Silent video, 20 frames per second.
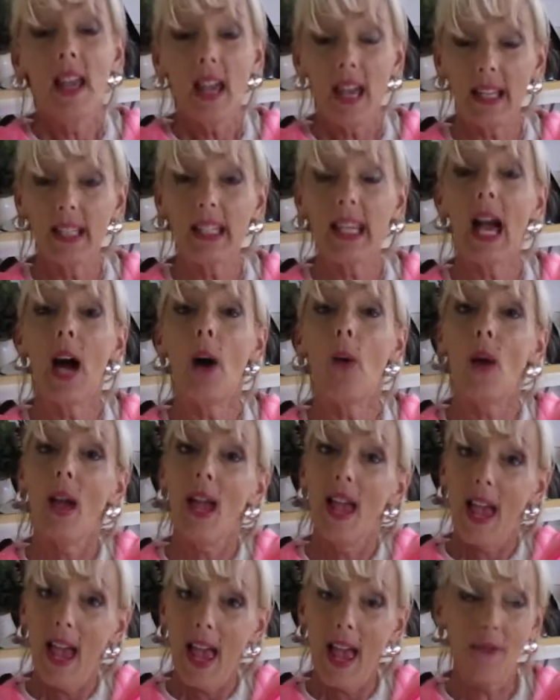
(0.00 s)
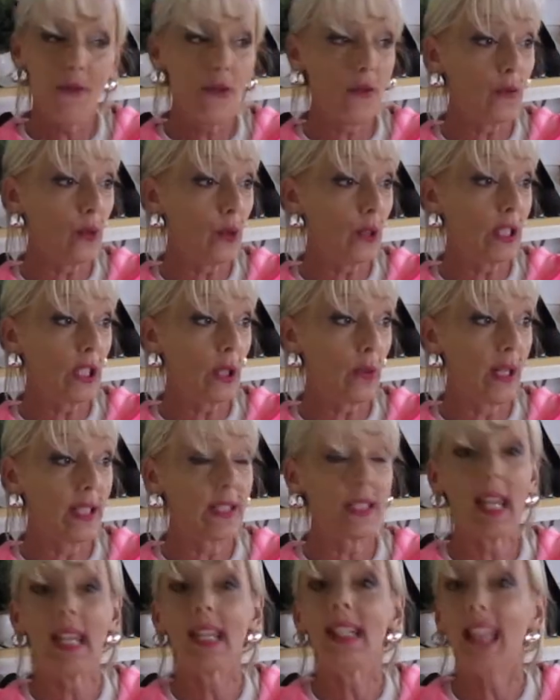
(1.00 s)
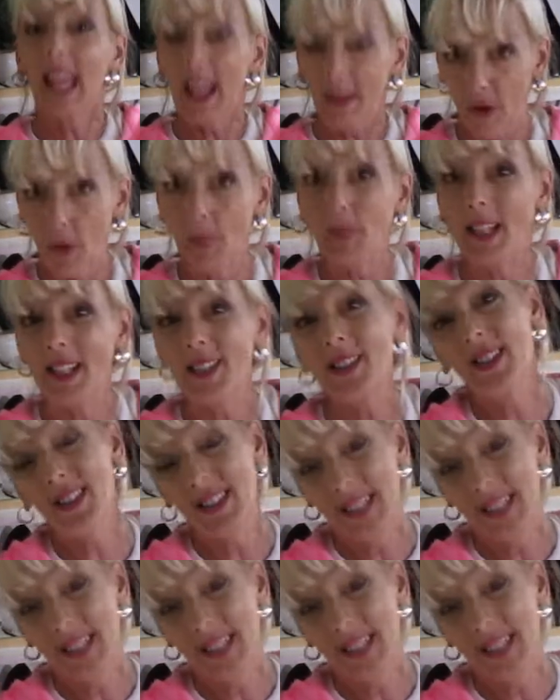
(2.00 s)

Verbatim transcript: Anyhow, have a really great day and have a blessed